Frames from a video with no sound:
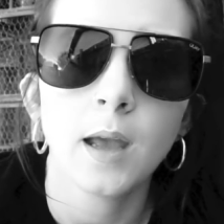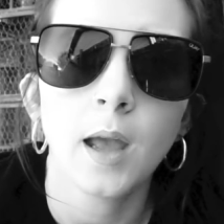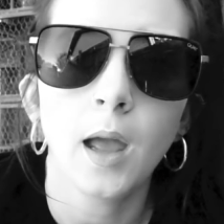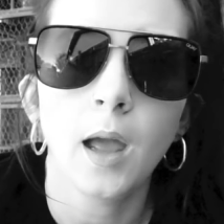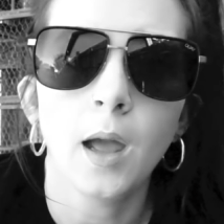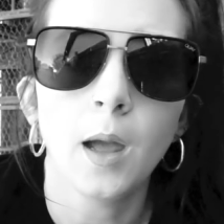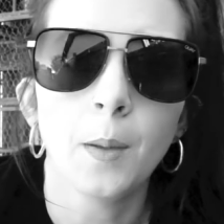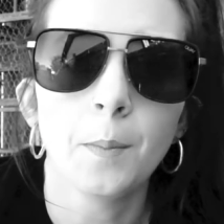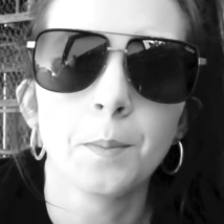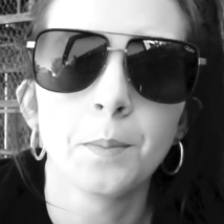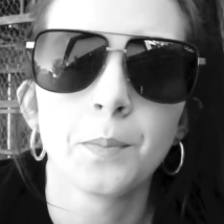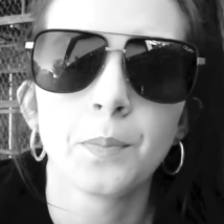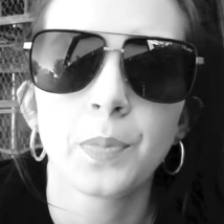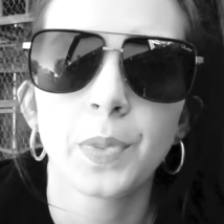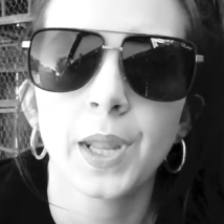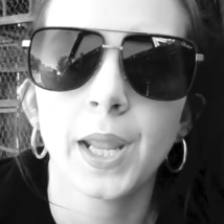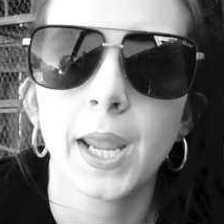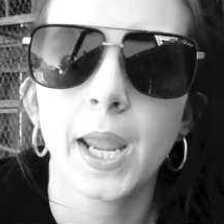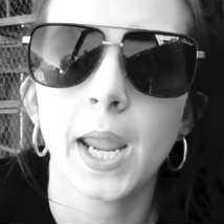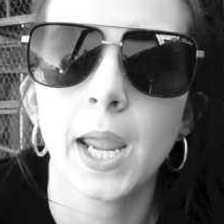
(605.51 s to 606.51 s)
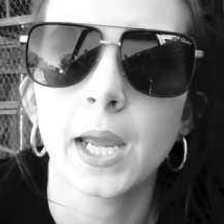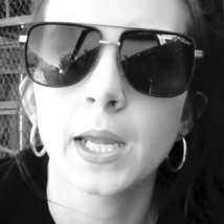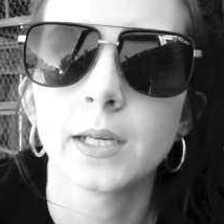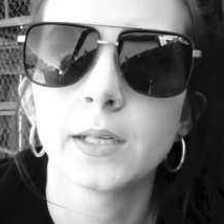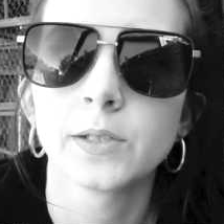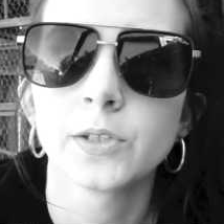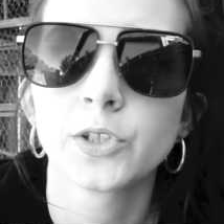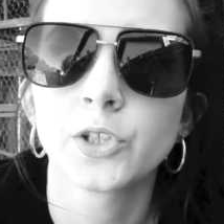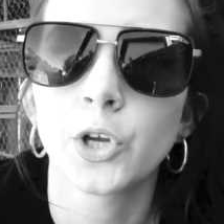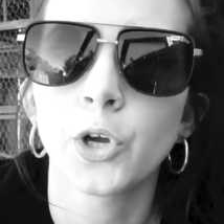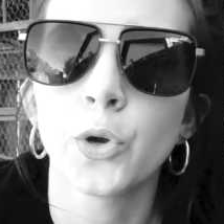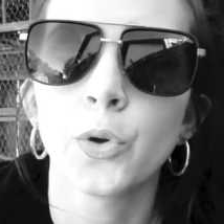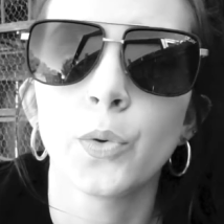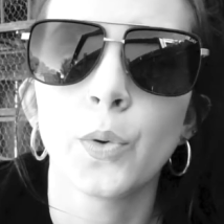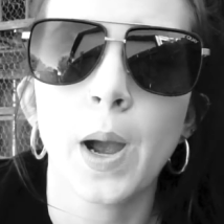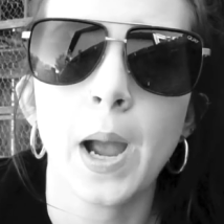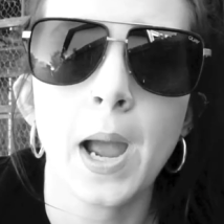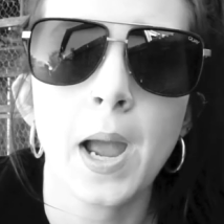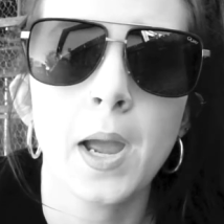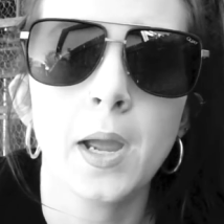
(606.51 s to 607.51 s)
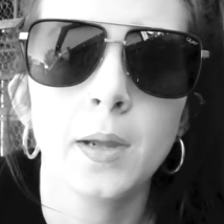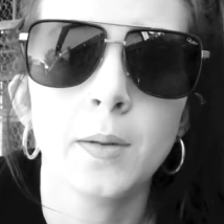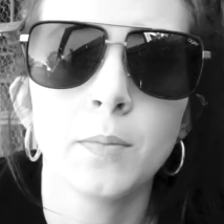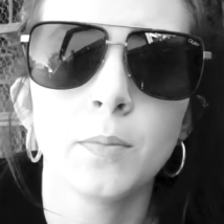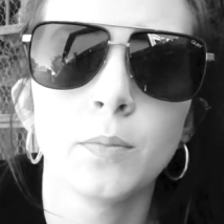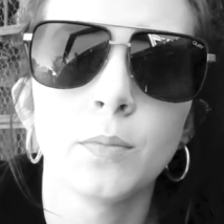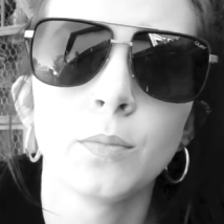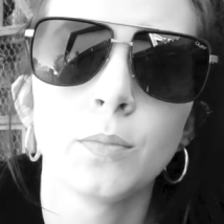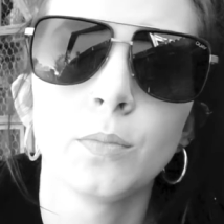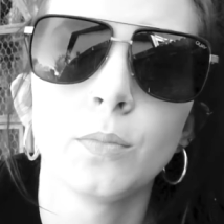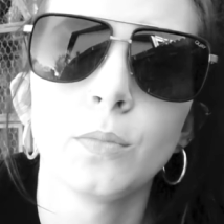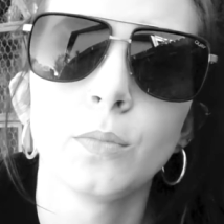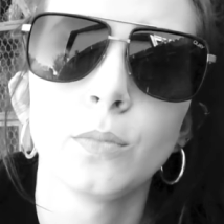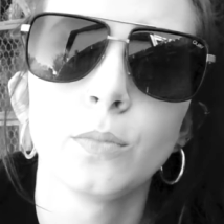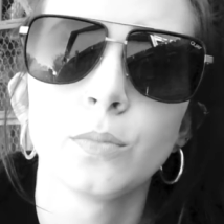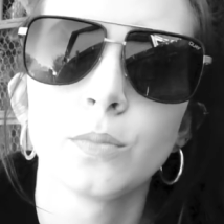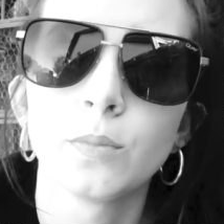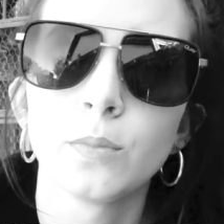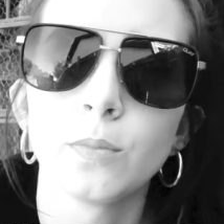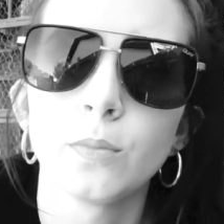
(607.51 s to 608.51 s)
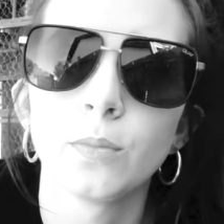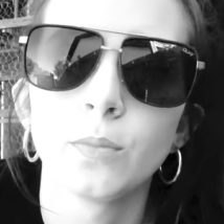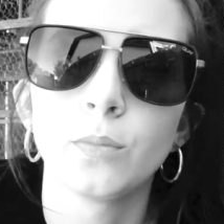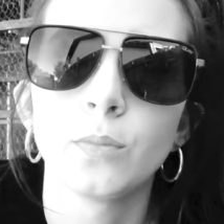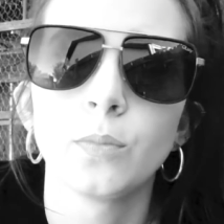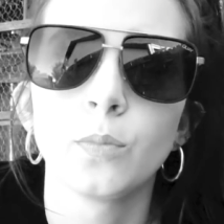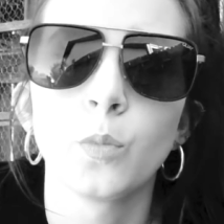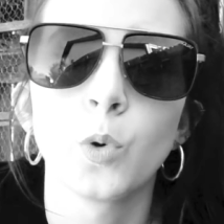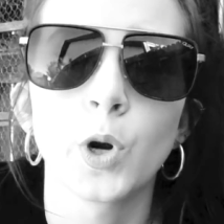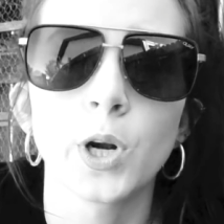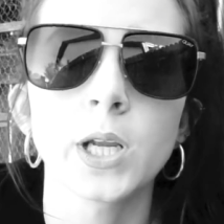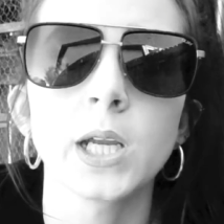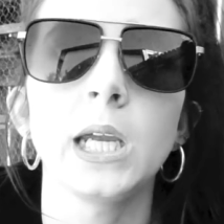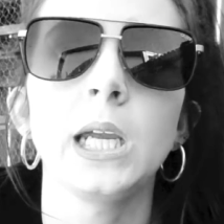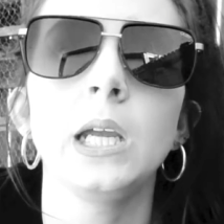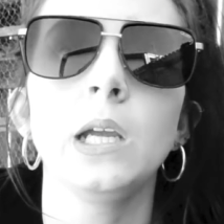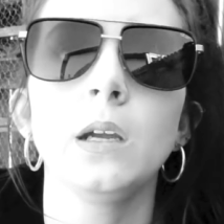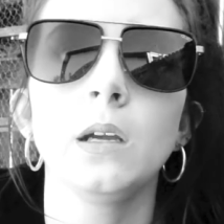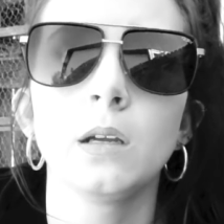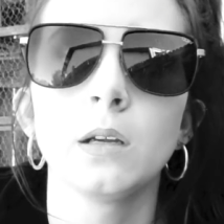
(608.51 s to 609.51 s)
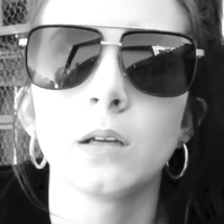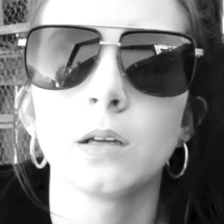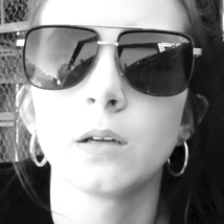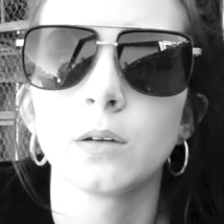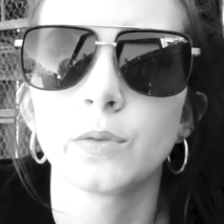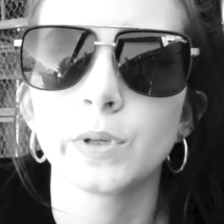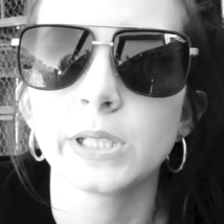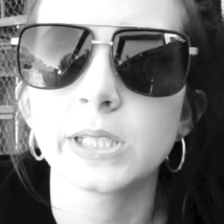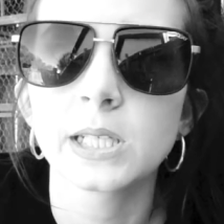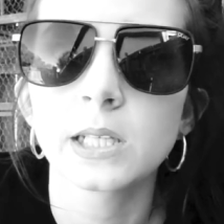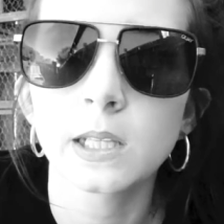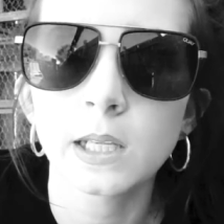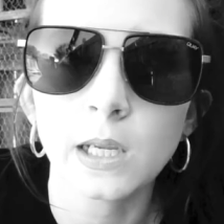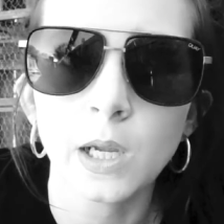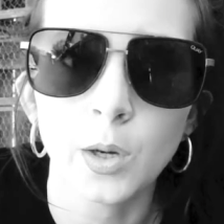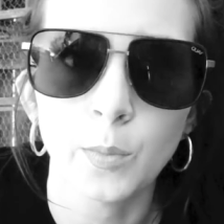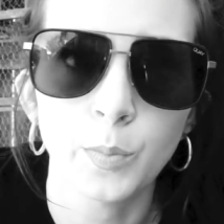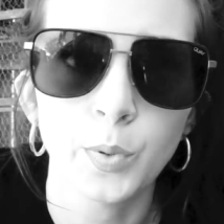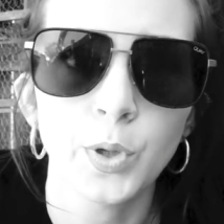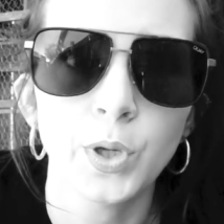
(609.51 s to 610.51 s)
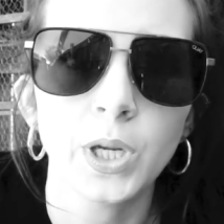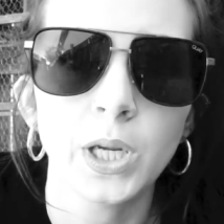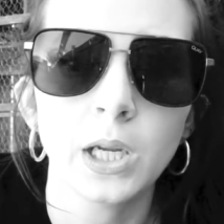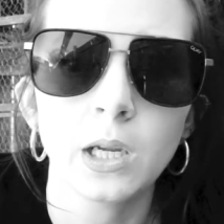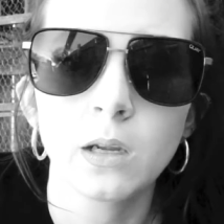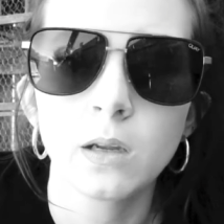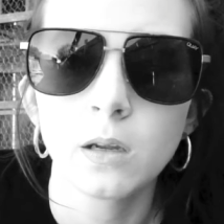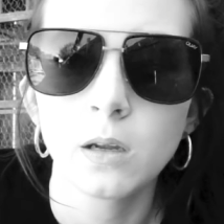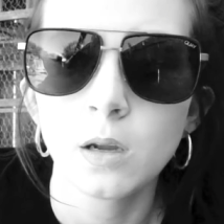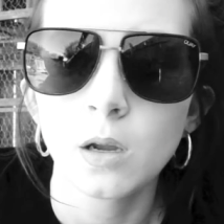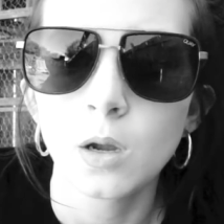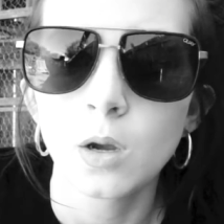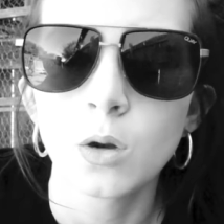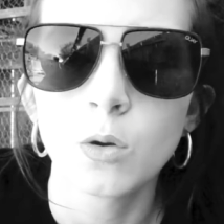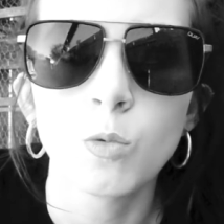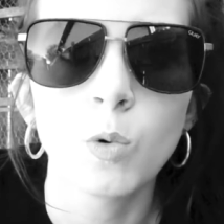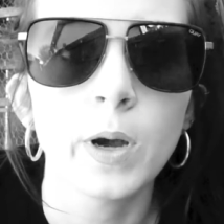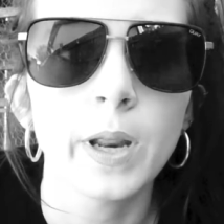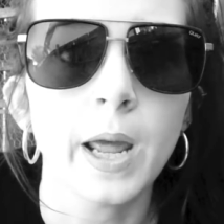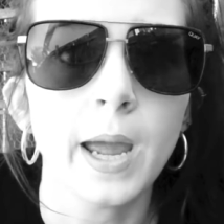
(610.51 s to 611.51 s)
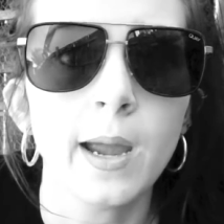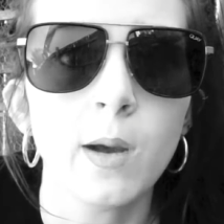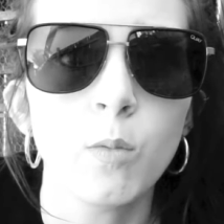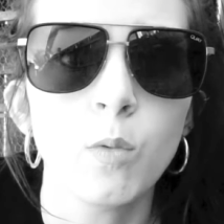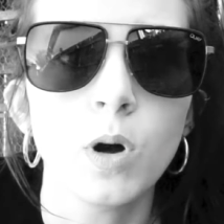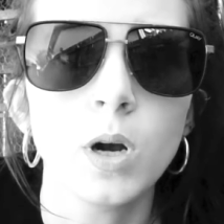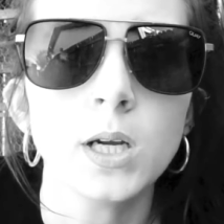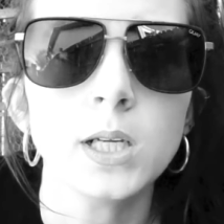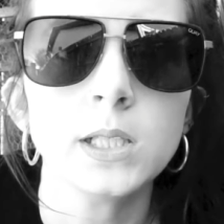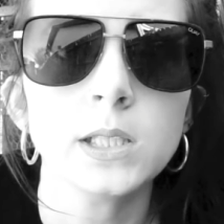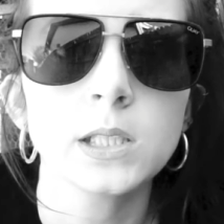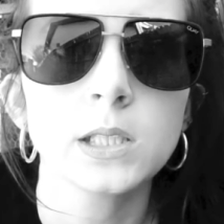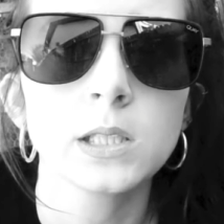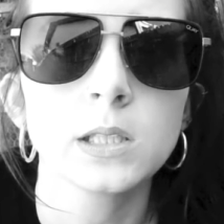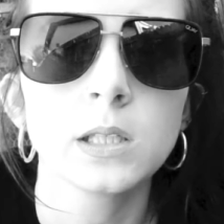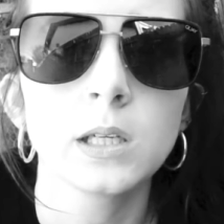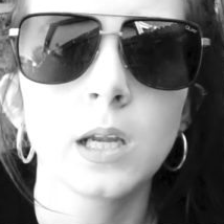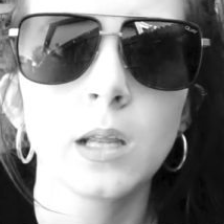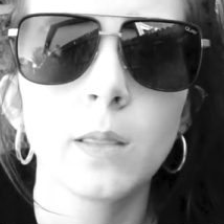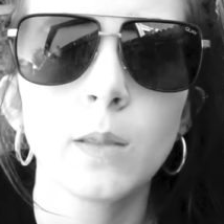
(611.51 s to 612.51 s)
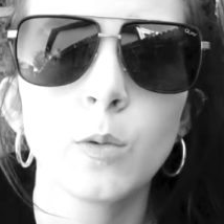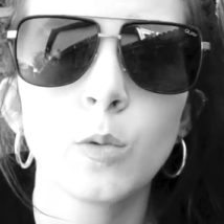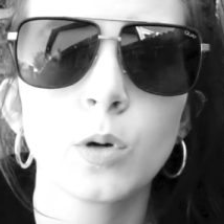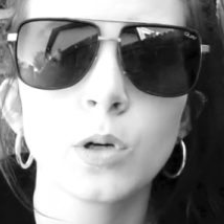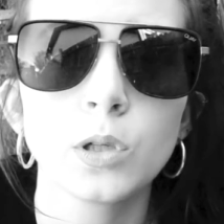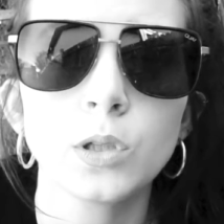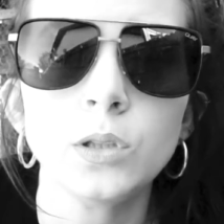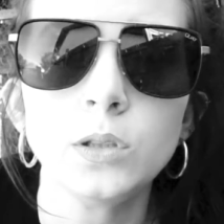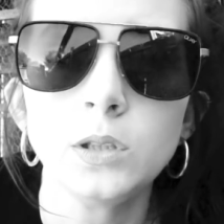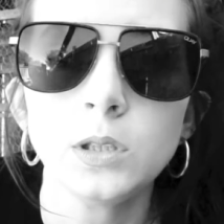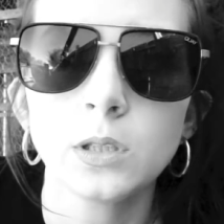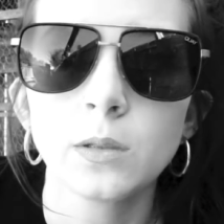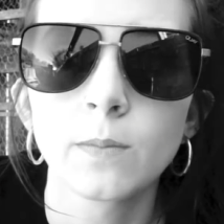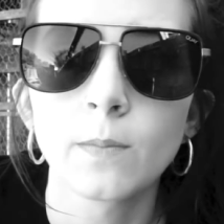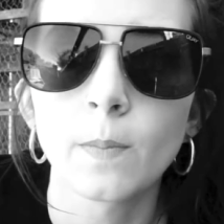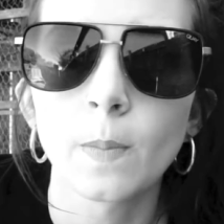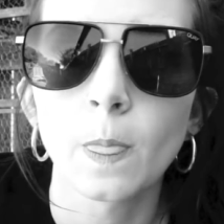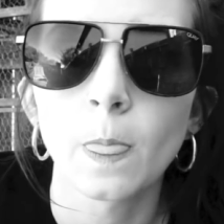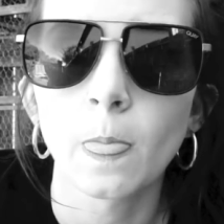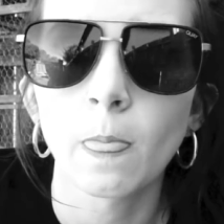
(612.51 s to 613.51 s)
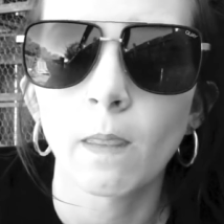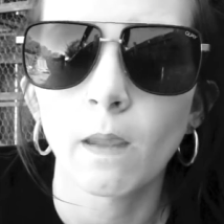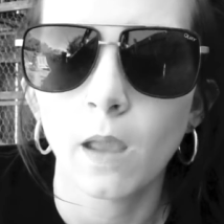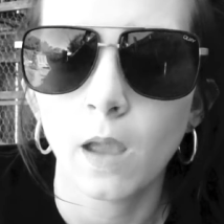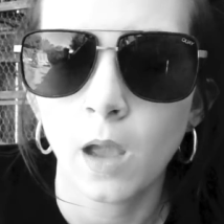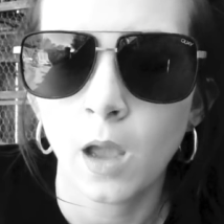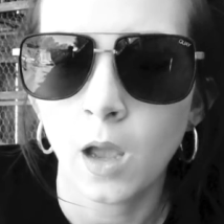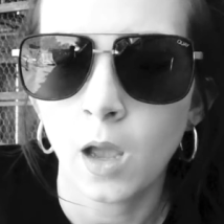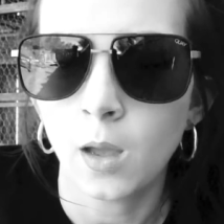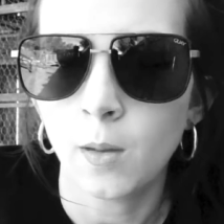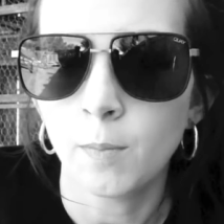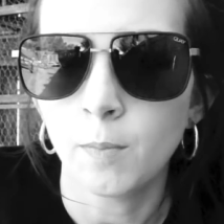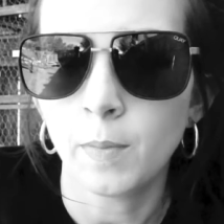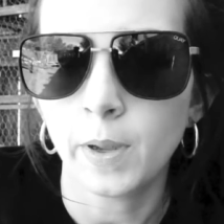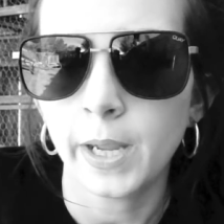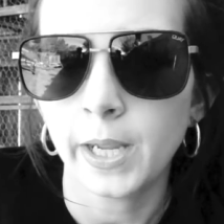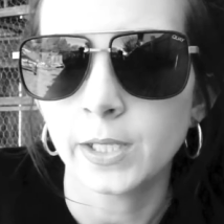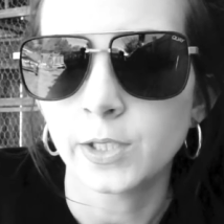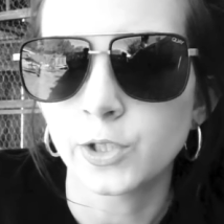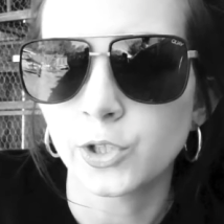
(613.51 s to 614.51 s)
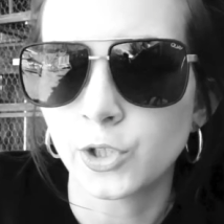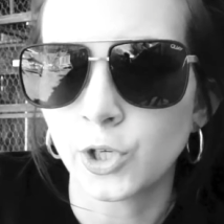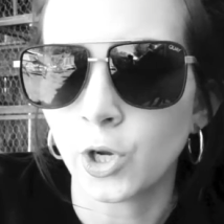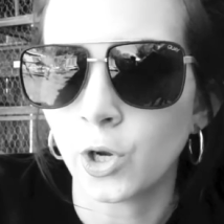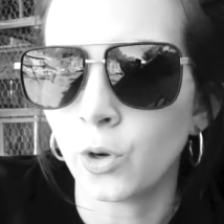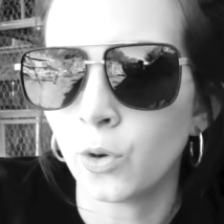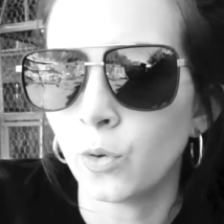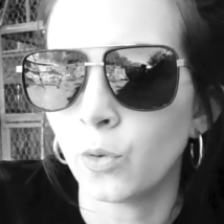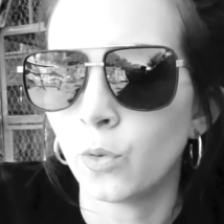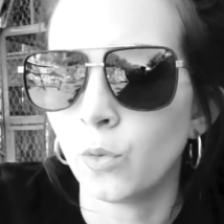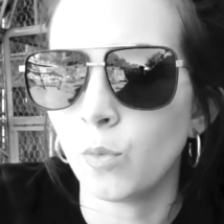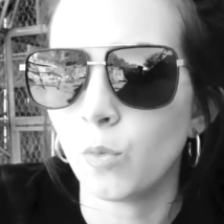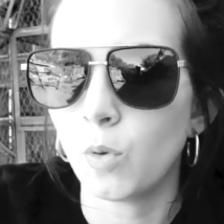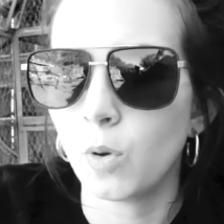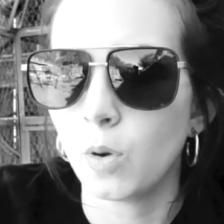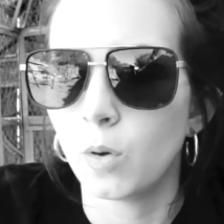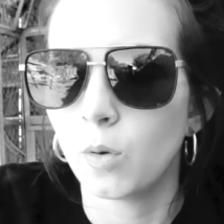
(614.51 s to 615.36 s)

And so I'm working recently on putting what I want in the world. And so